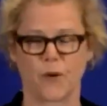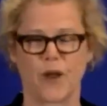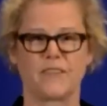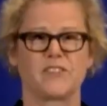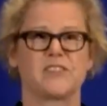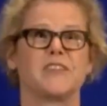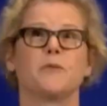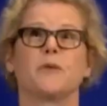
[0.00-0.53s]
Although
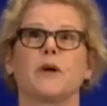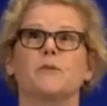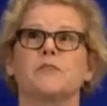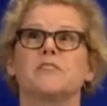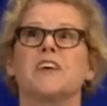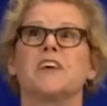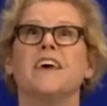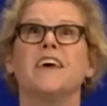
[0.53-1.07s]
I have to say, when
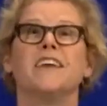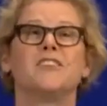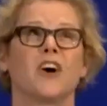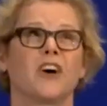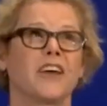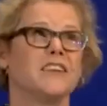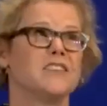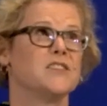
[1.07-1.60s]
I was
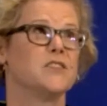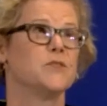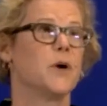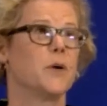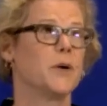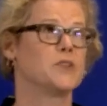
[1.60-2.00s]
talking to